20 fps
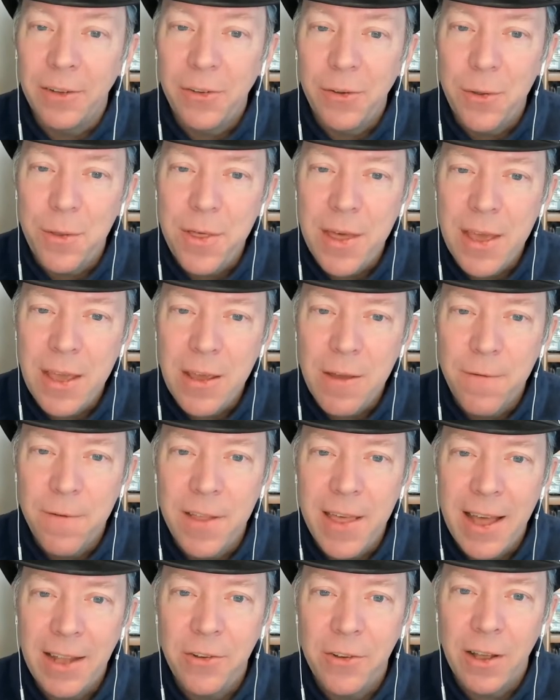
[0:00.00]
So thank you for
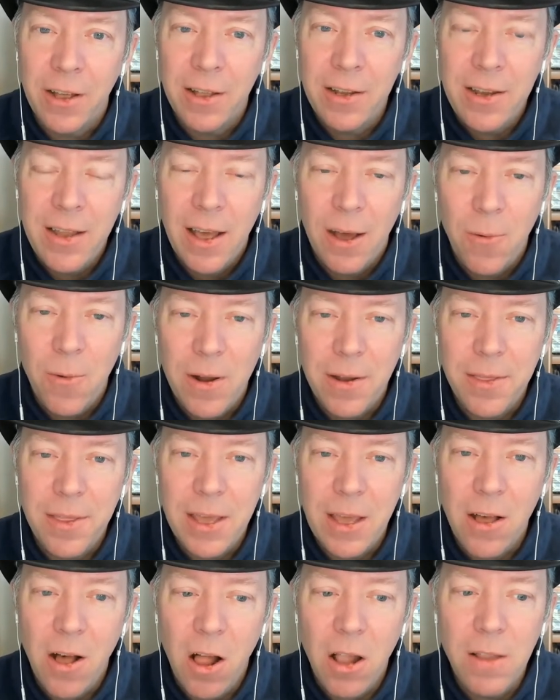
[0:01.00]
that, John. I want to
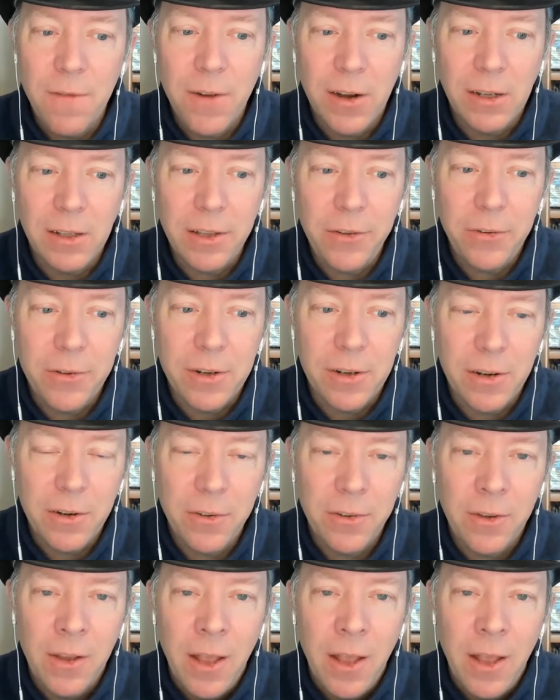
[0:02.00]
thank all of our listeners,